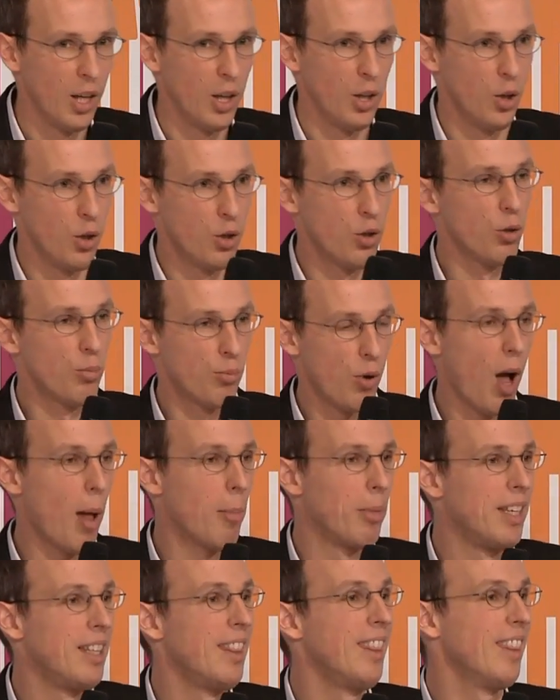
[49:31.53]
You
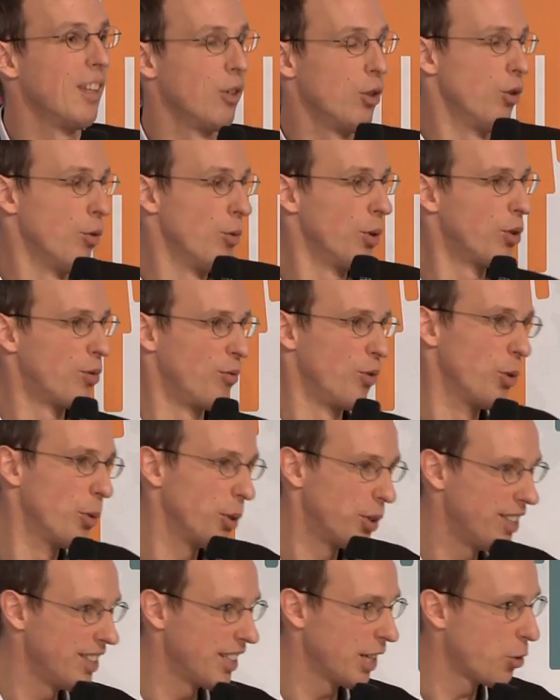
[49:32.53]

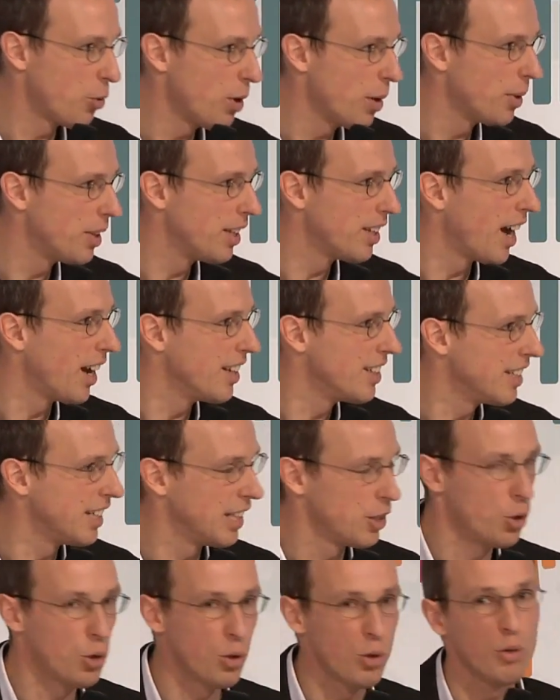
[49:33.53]
would disagree with the idea
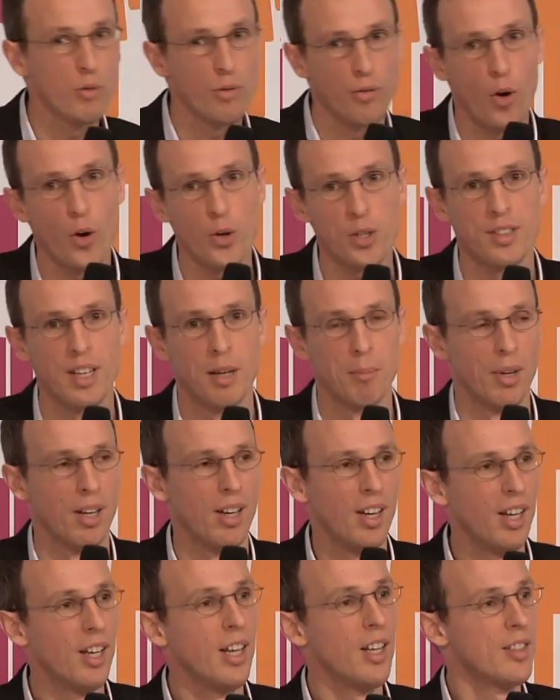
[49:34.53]
that you should force them.
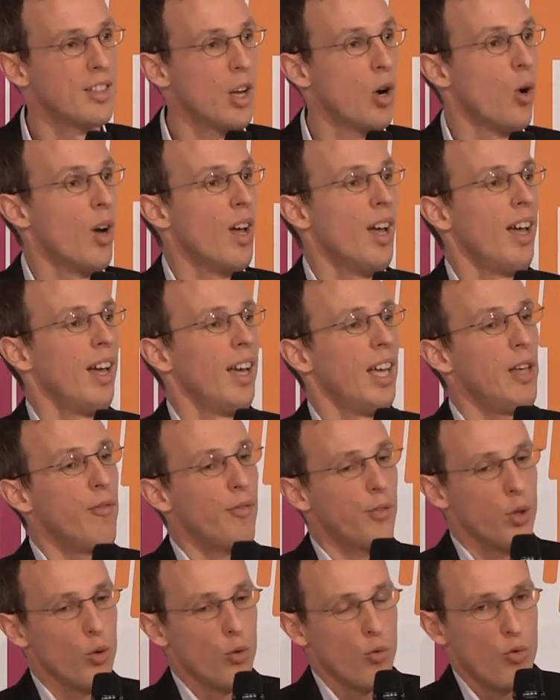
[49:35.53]
So
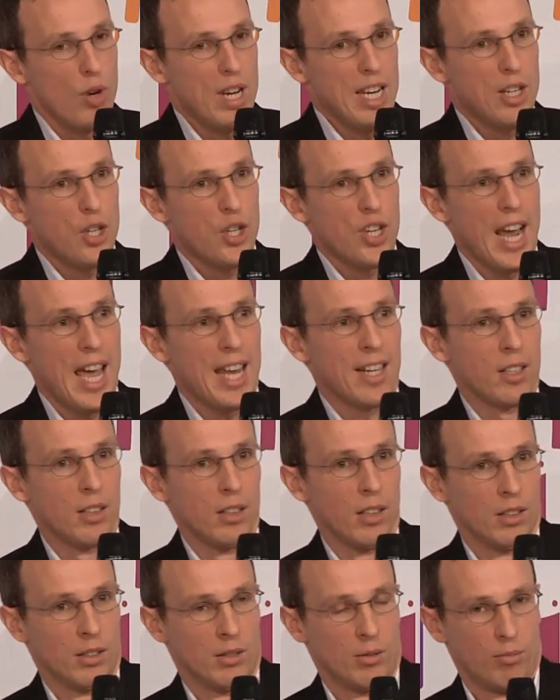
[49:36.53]
if you
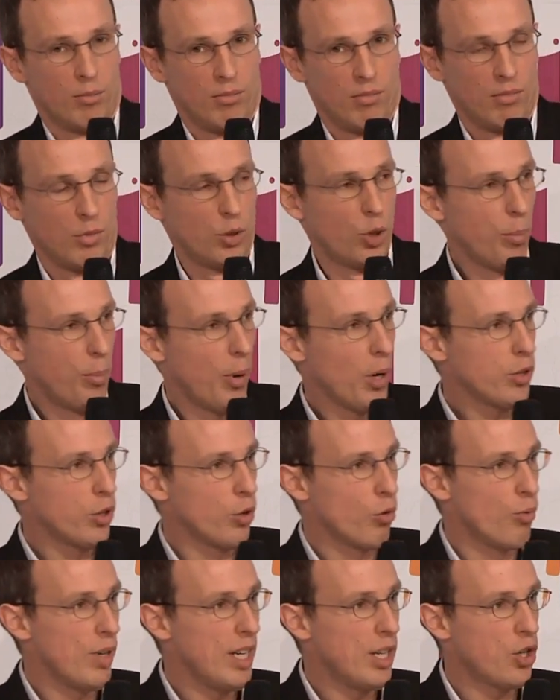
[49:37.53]
rechannel Suppose
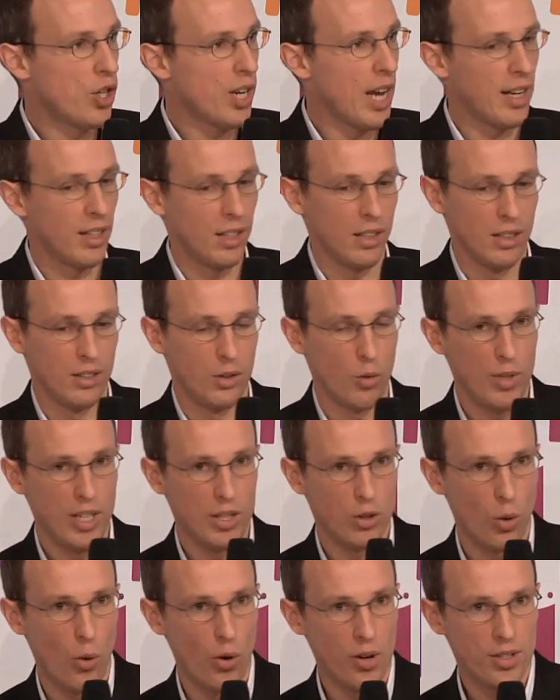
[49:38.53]
you rechannel the
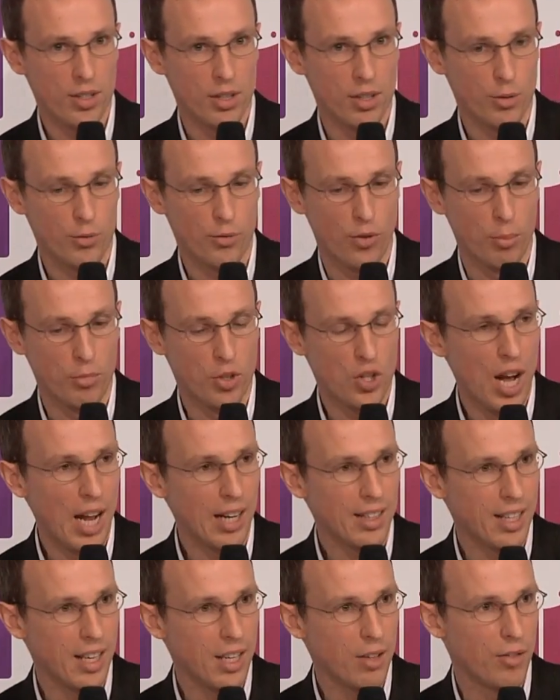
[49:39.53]
resources from
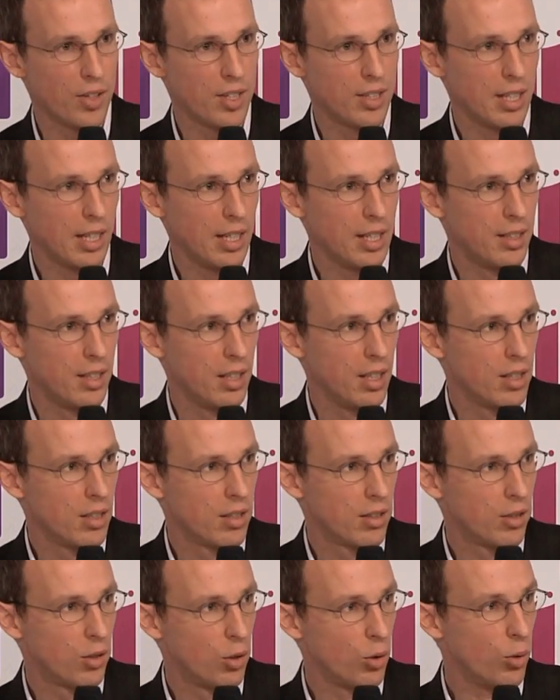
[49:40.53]
childcare
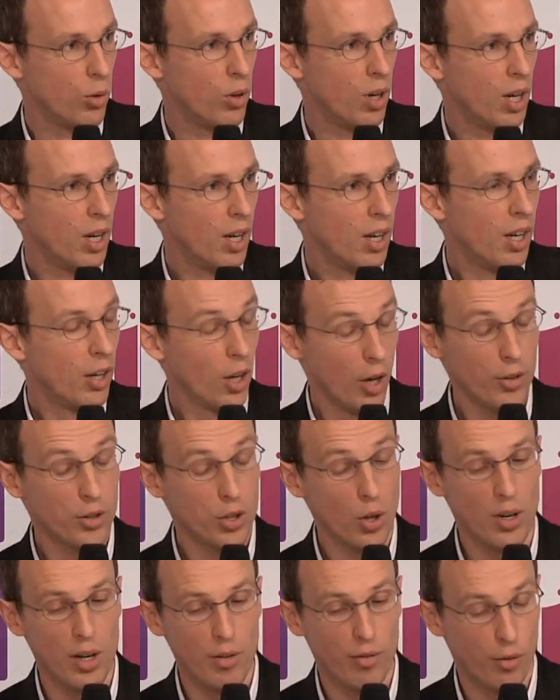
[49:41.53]
facilities to,
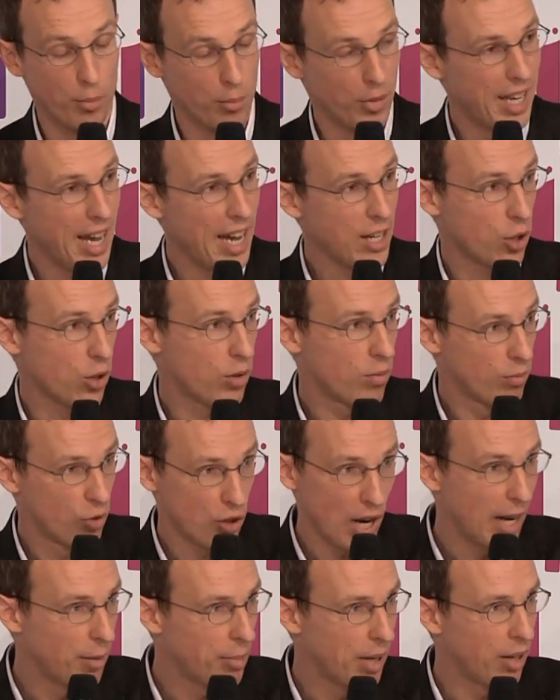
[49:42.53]
from cash
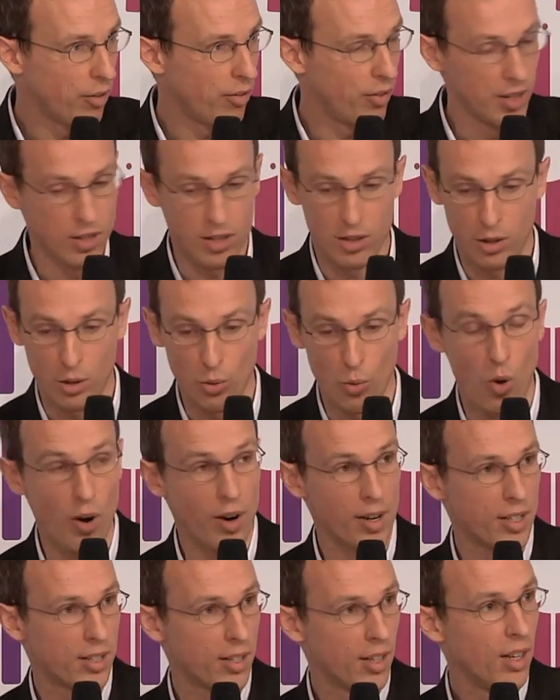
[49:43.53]
child benefits
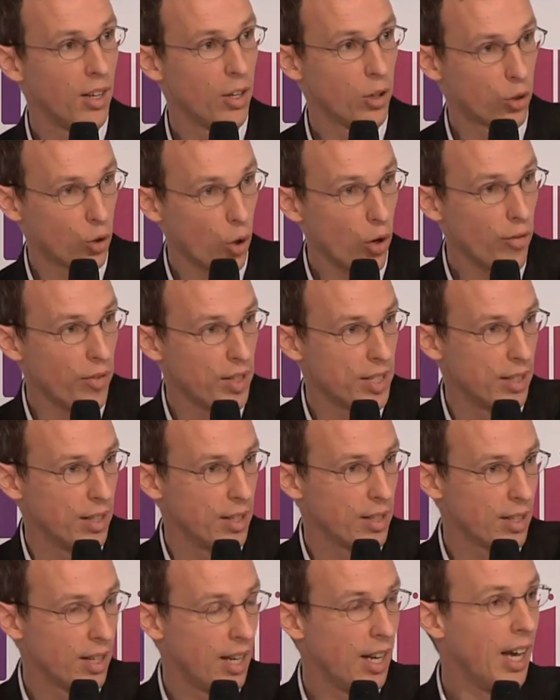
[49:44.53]
towards
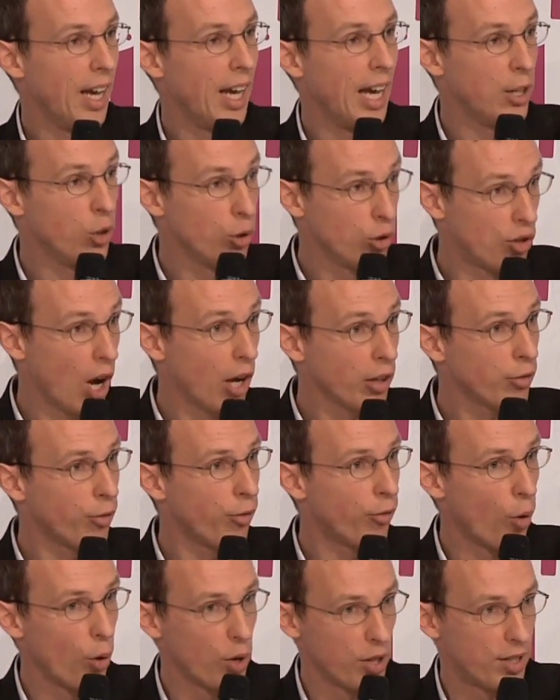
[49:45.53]
services, and you don't
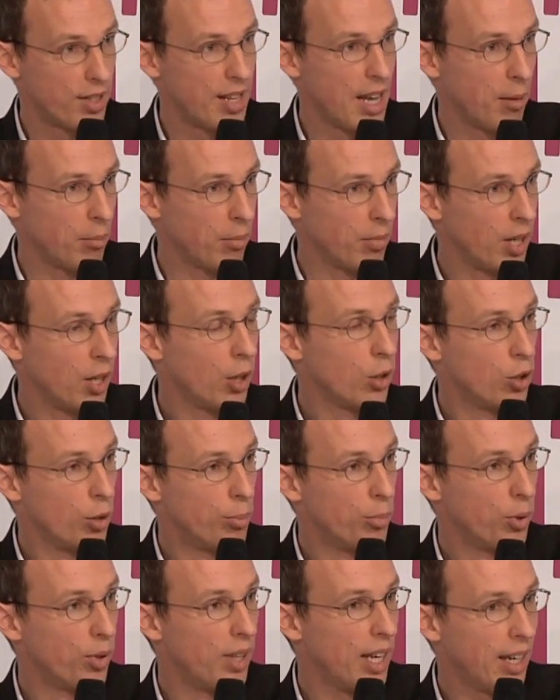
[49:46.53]
force them to
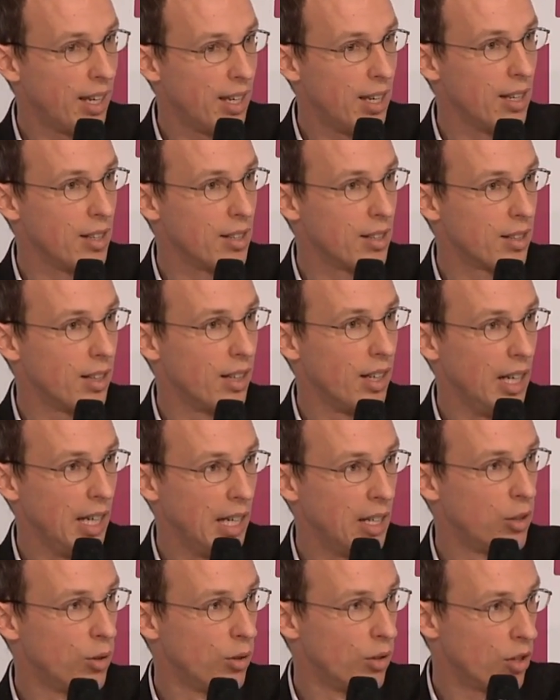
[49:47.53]
put their kids
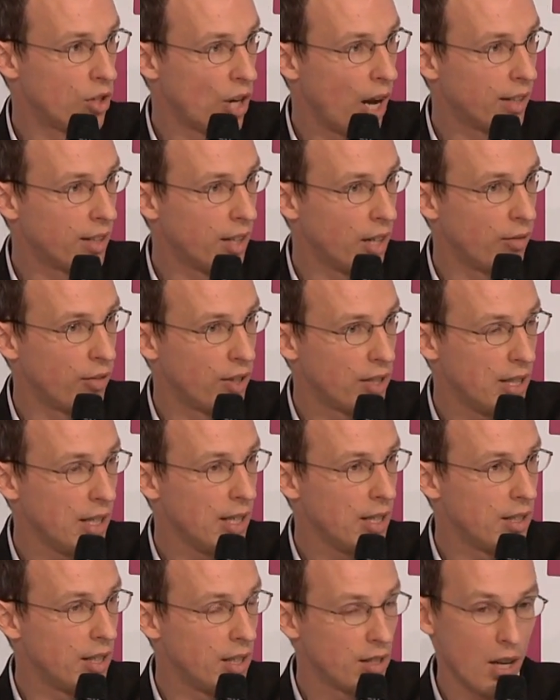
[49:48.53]
into the childcare
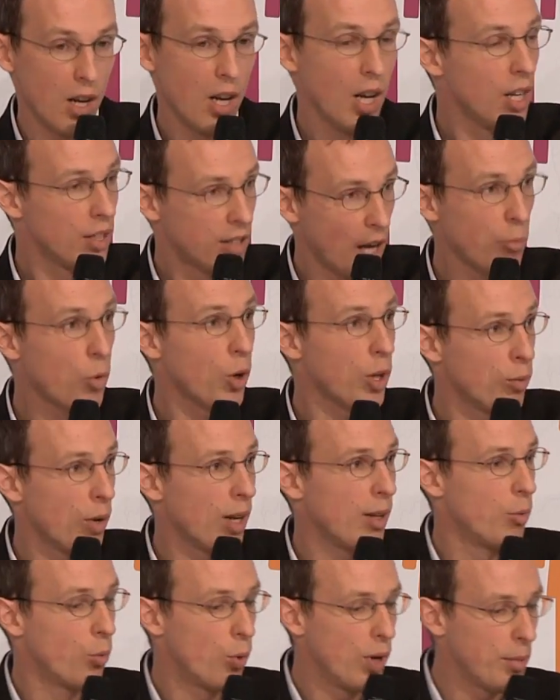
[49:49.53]
facilities. Some
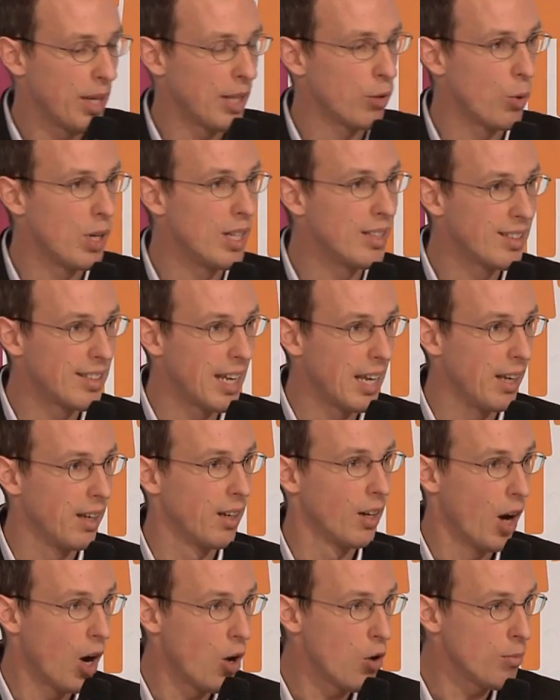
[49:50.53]
women will stay
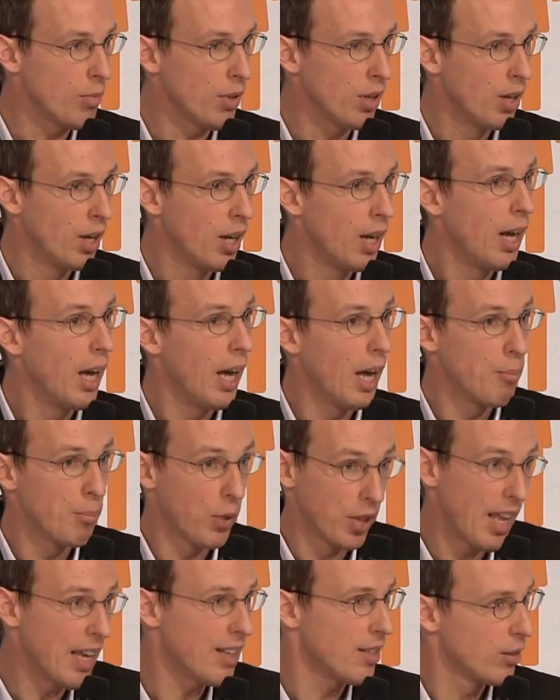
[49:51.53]
home,
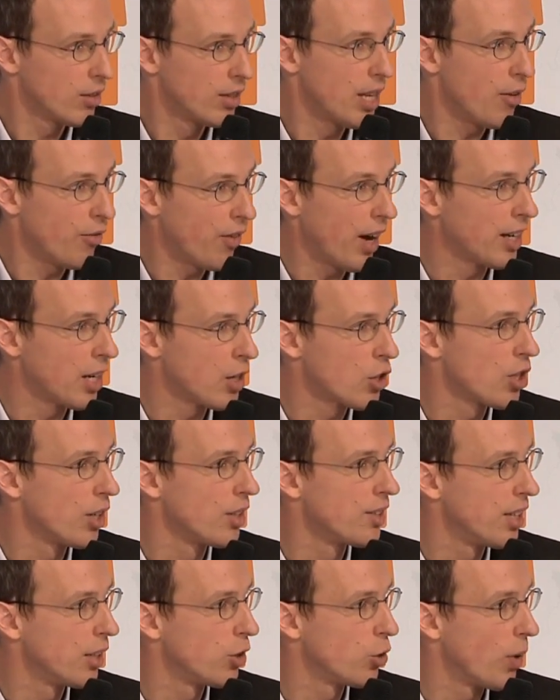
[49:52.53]
but their financial
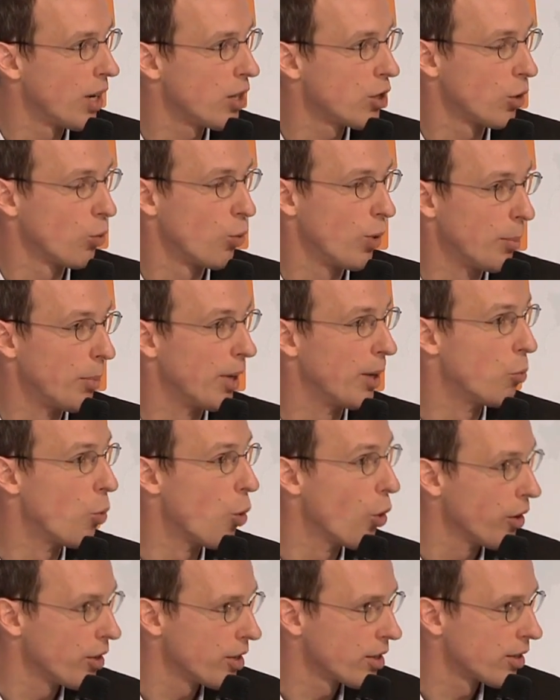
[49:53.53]
situation would be
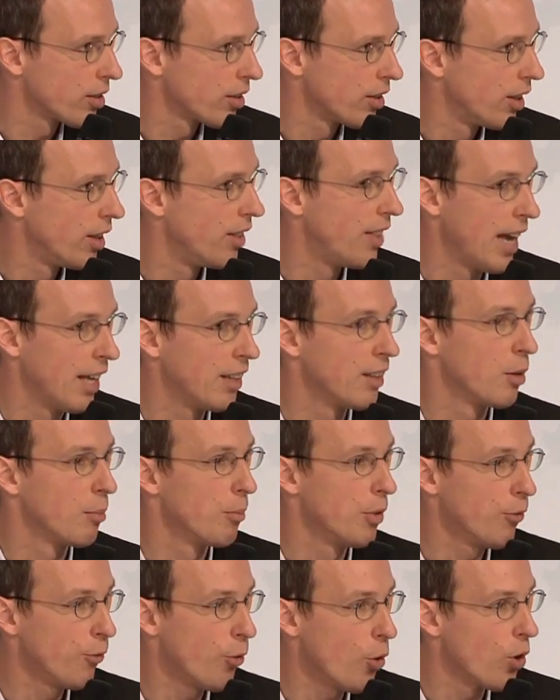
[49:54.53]
worse than
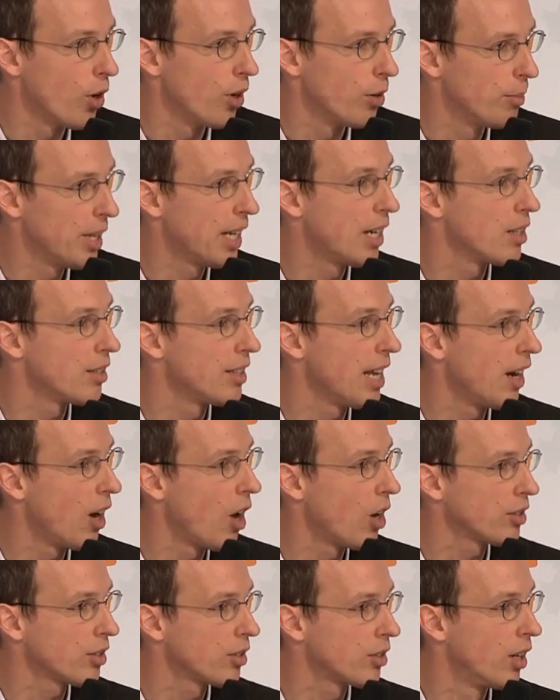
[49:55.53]
before because they
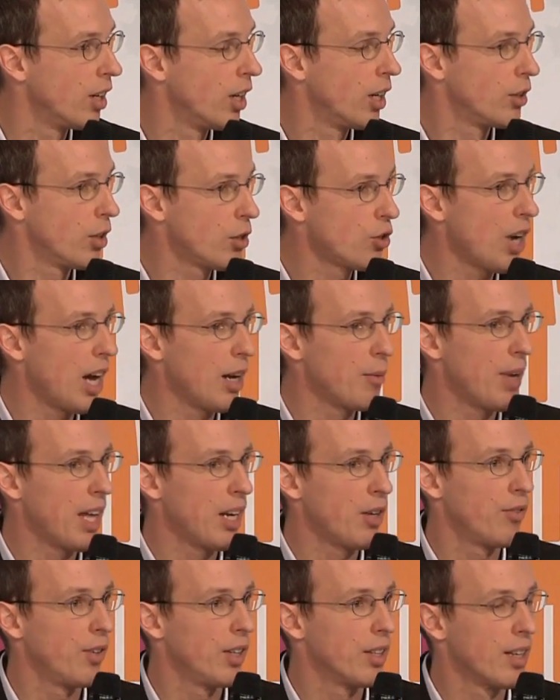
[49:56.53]
lost the child
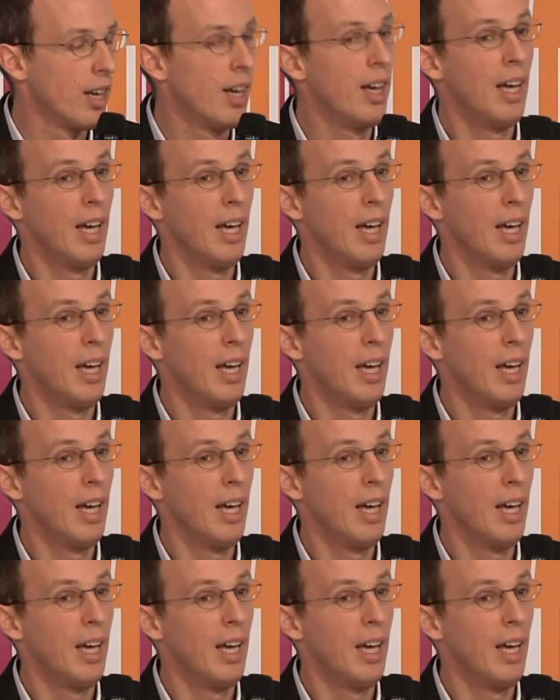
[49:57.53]
benefit.